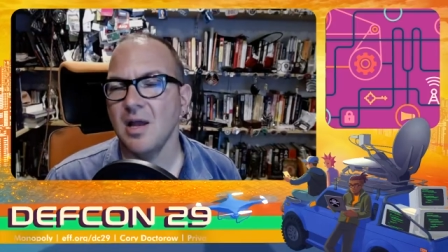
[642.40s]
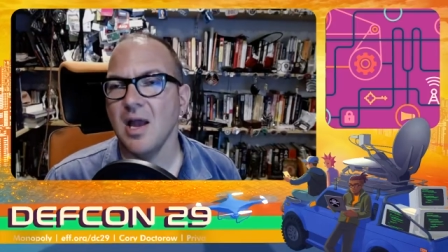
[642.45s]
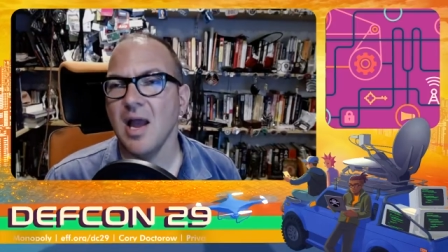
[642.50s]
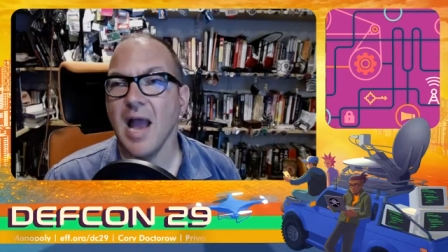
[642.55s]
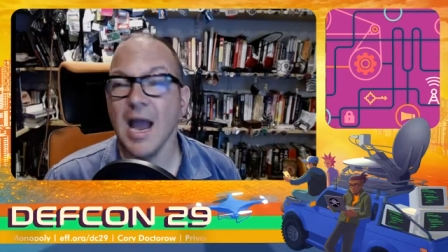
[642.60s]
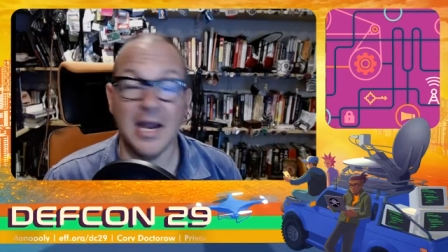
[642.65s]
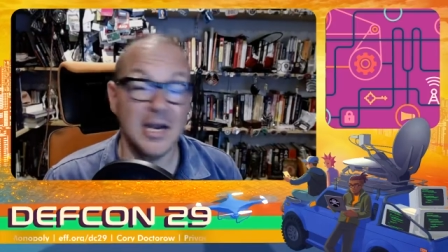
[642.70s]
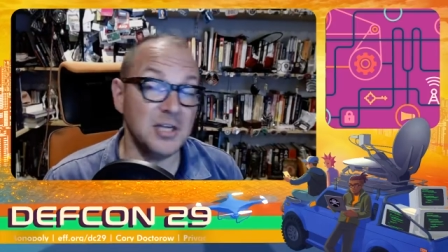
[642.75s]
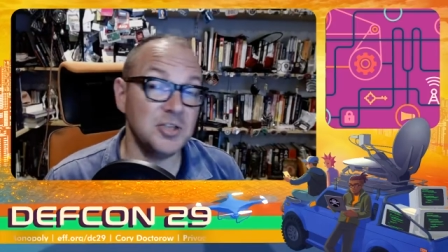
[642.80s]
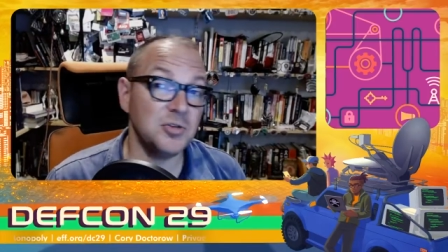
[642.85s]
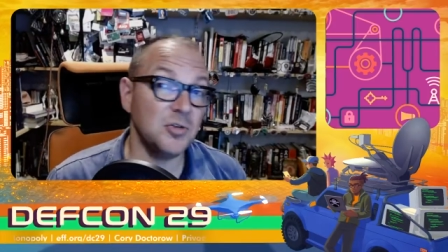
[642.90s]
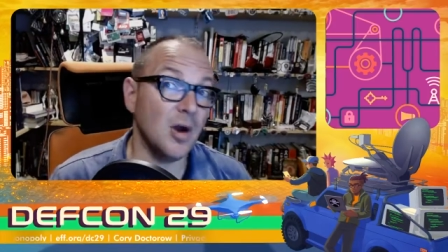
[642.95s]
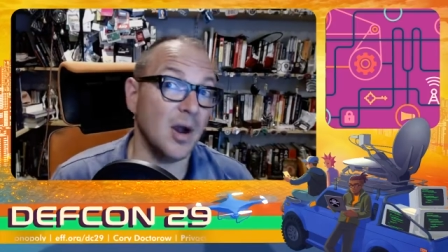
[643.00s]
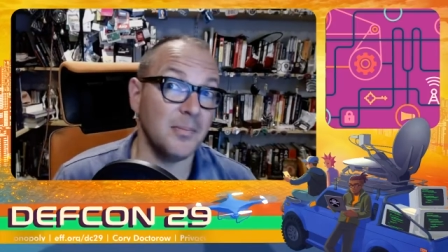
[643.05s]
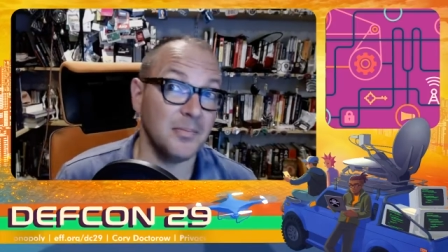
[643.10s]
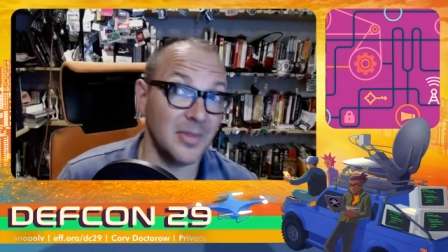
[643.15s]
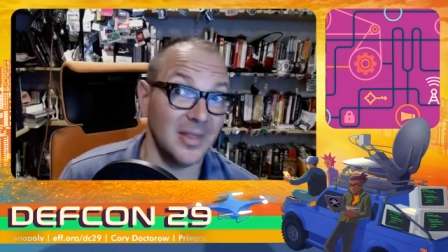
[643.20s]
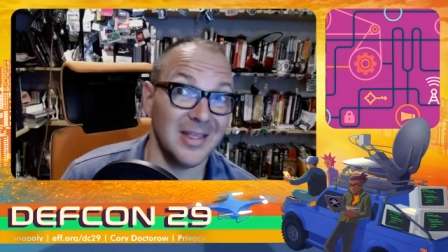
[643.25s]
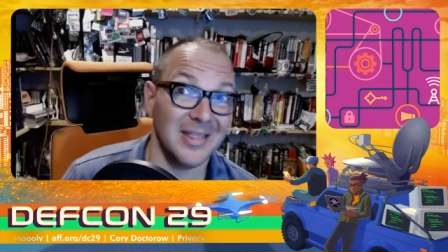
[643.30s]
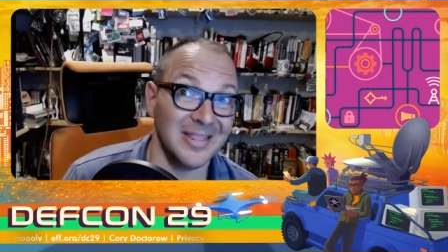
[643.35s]
And interop
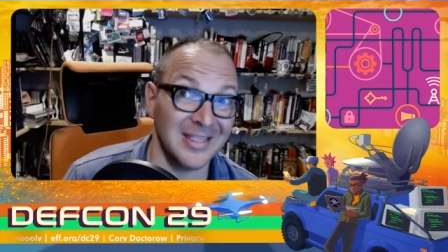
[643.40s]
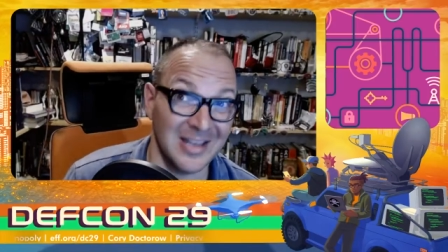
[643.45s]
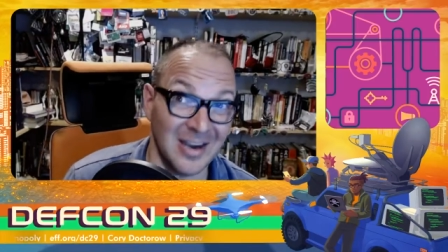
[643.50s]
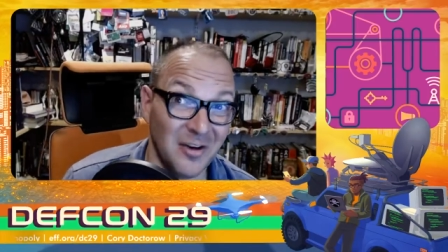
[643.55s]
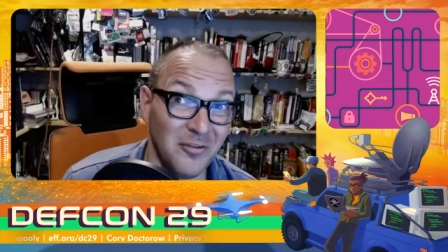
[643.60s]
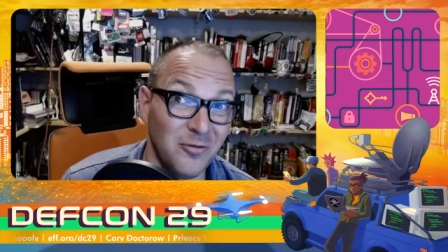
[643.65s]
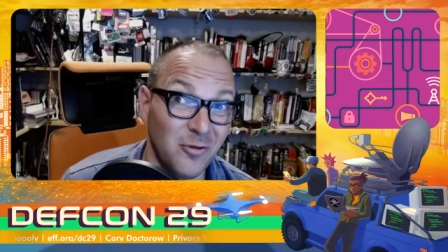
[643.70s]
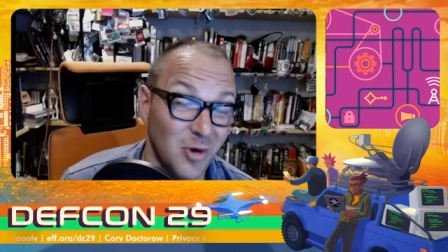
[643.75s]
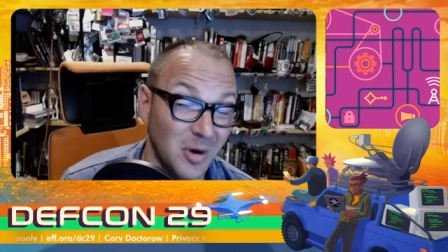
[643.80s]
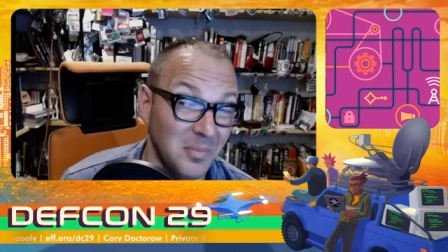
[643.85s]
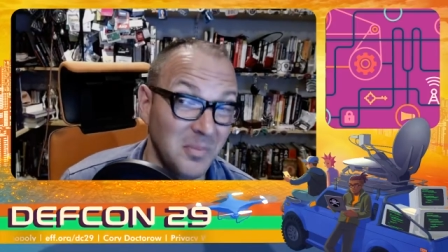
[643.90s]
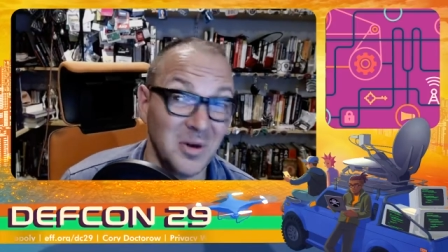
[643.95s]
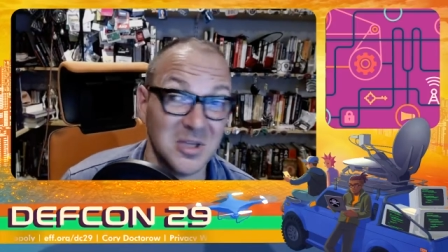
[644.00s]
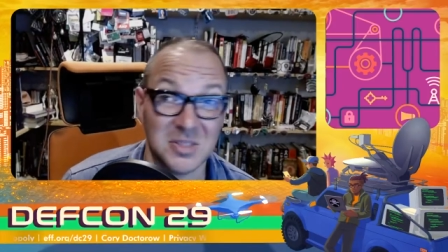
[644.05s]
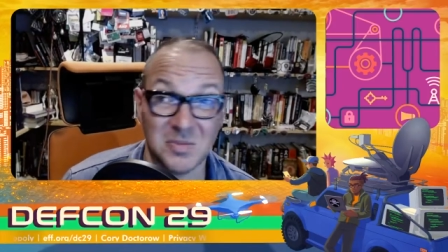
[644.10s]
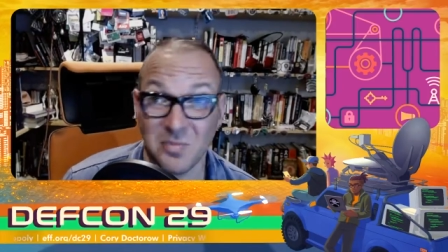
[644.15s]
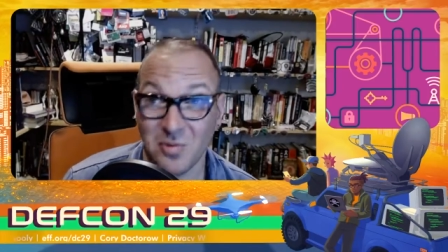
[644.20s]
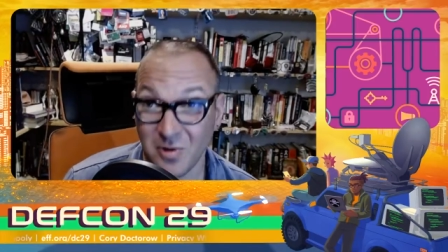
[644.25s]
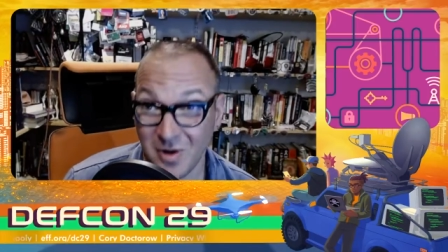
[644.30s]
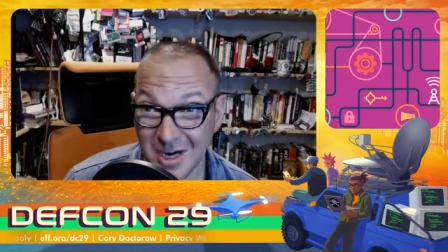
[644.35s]
therefore puts
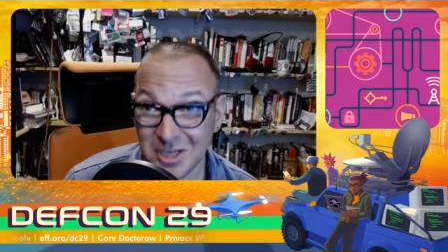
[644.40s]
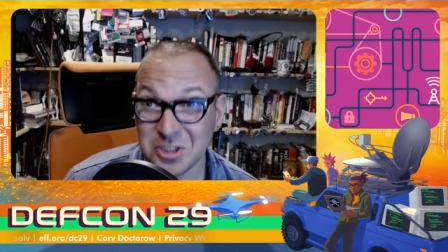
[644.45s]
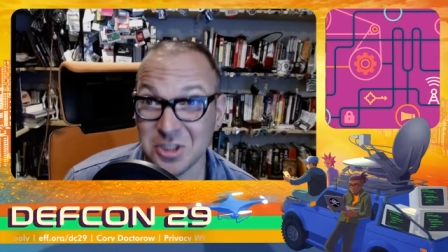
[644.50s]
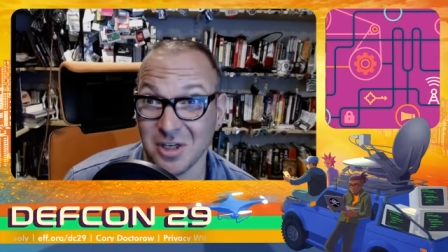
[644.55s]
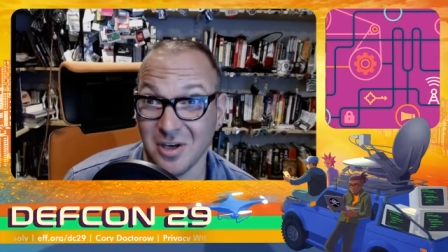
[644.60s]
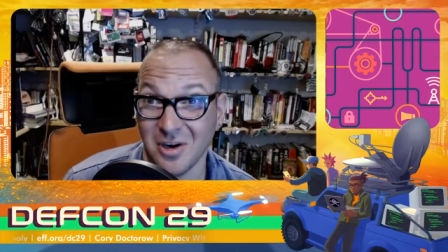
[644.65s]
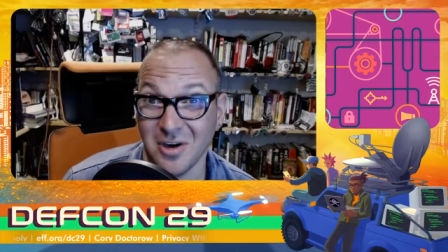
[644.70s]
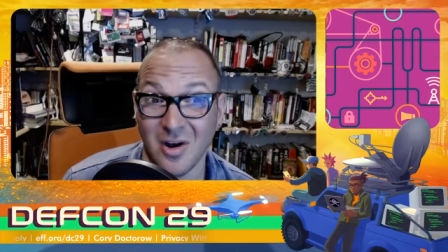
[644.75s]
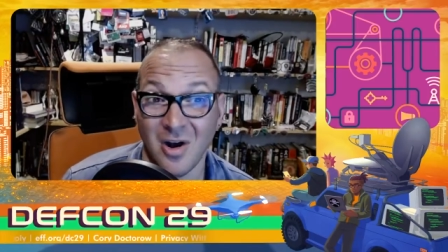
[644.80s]
pressure